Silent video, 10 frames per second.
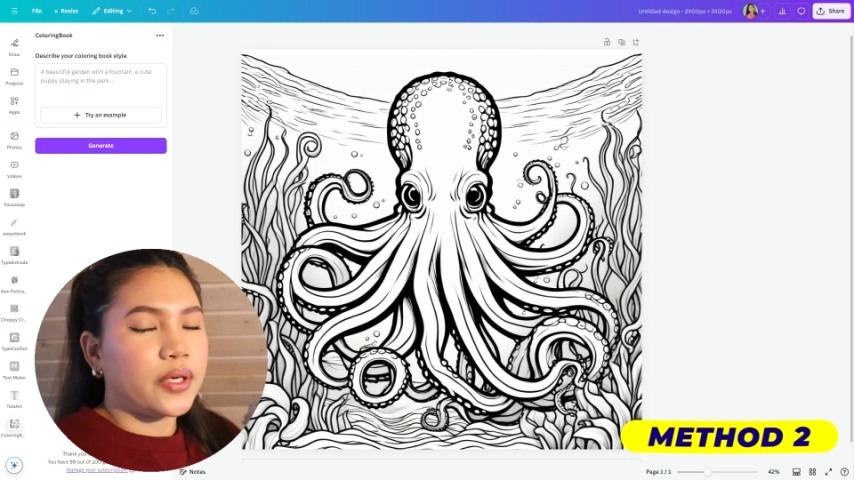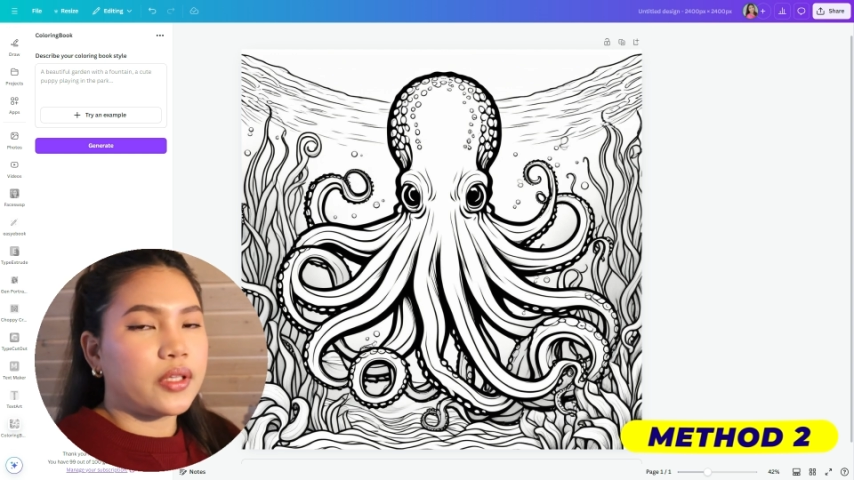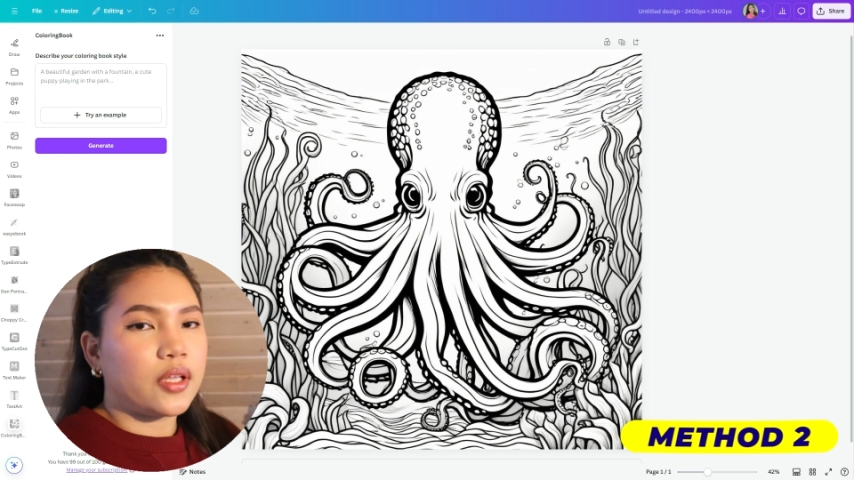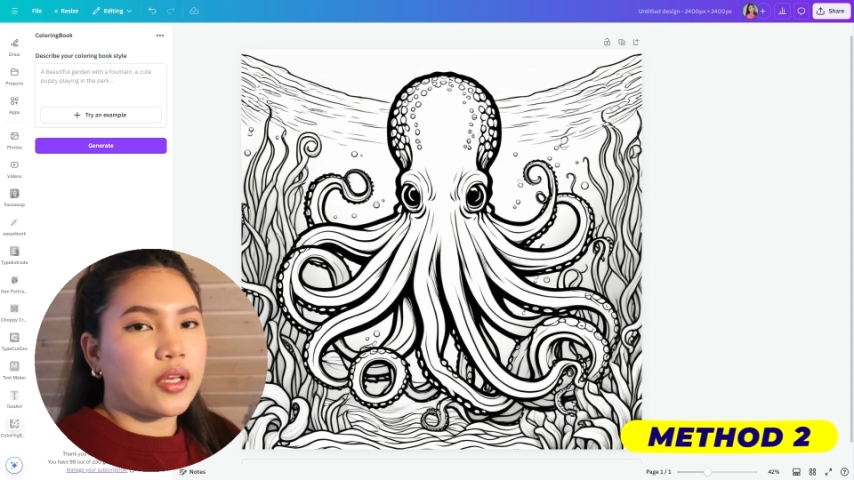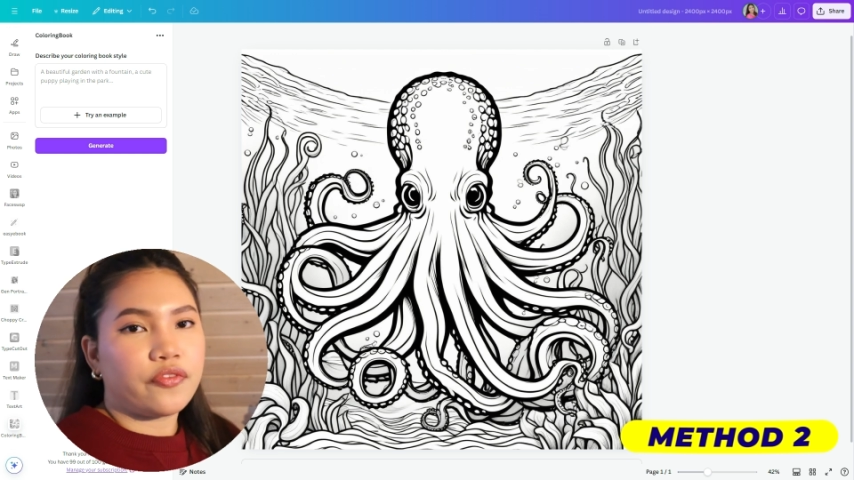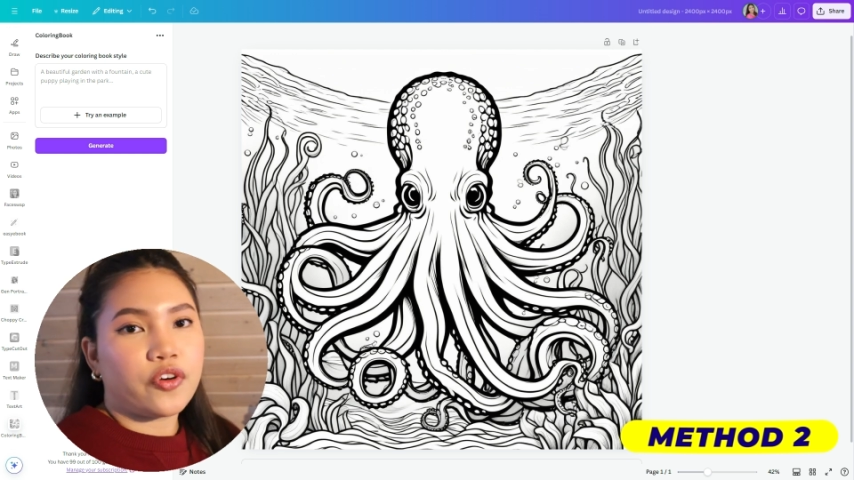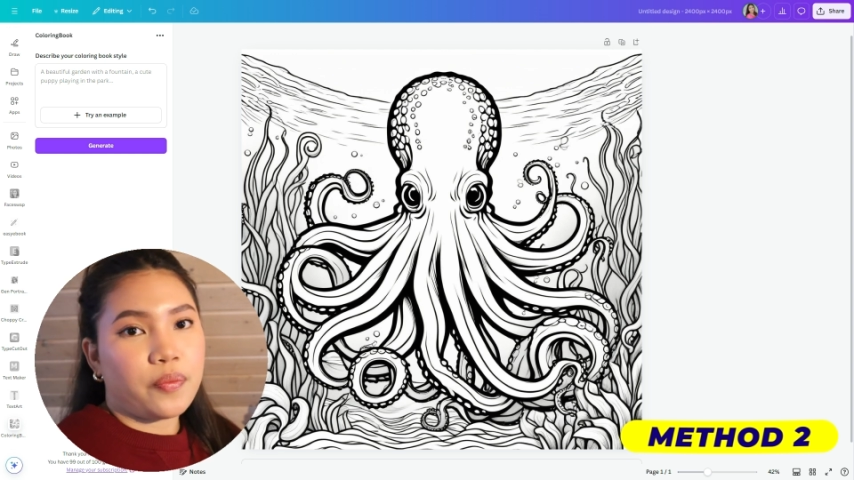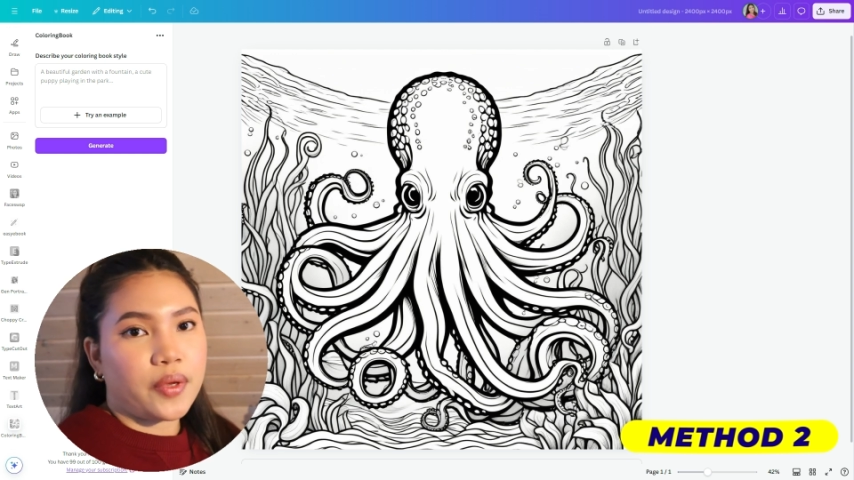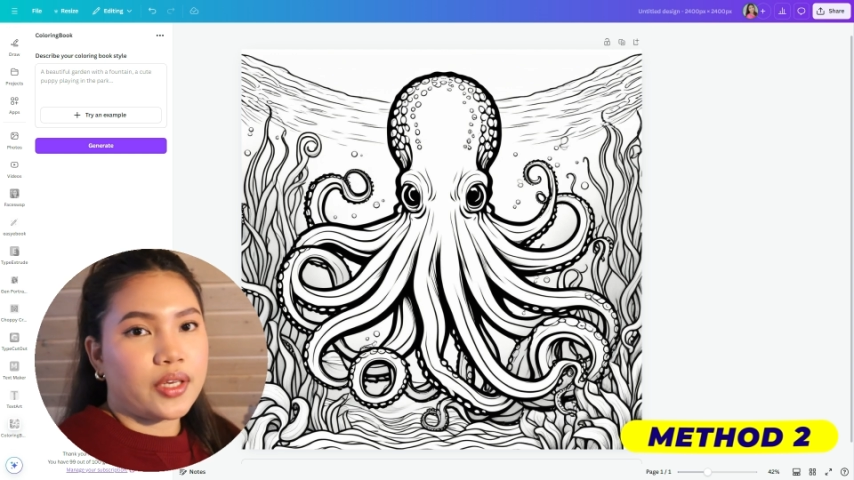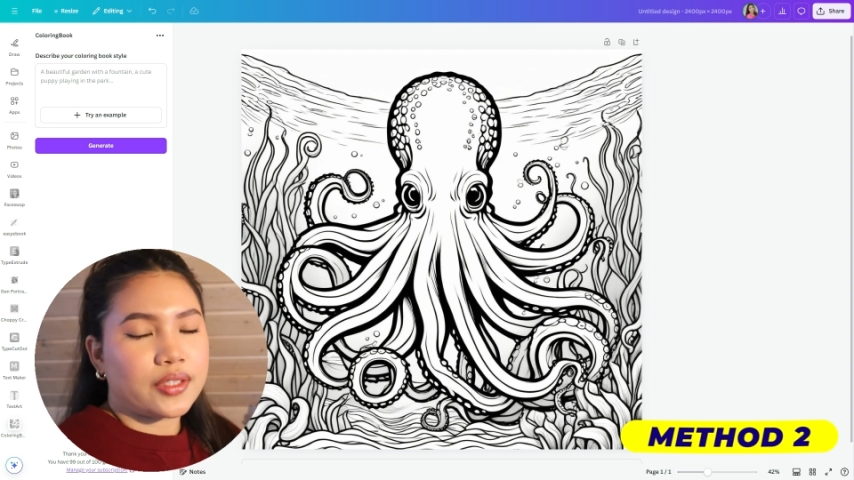but for
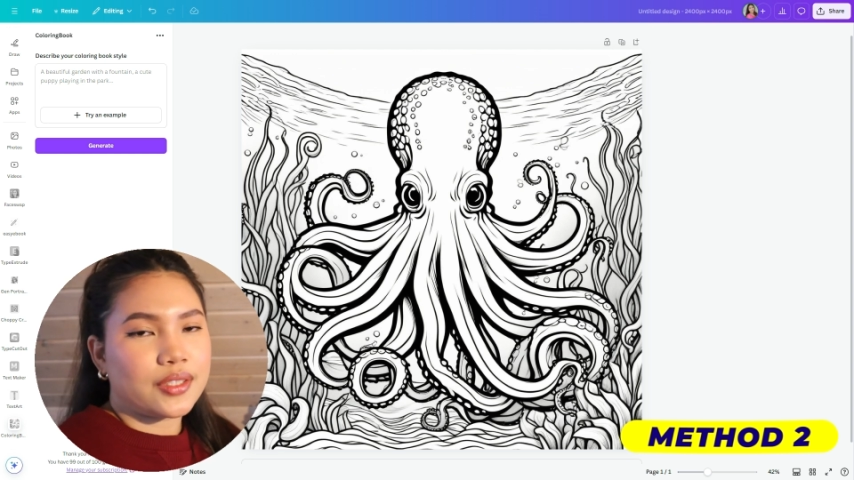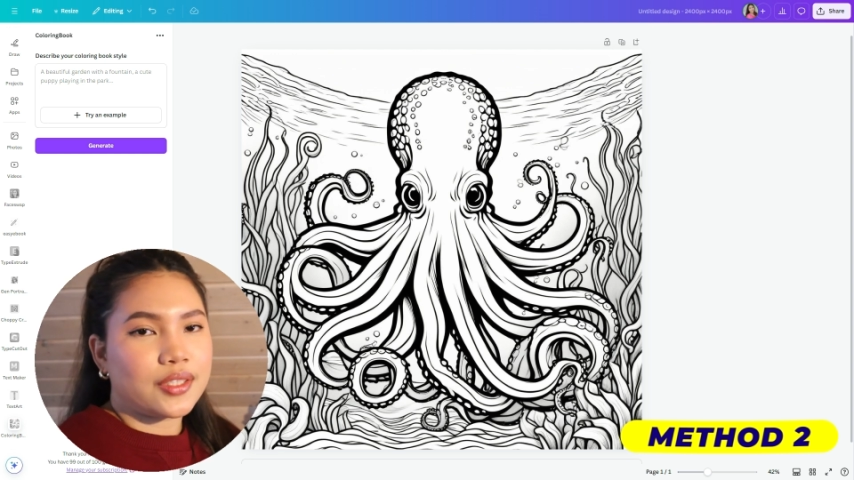me, it's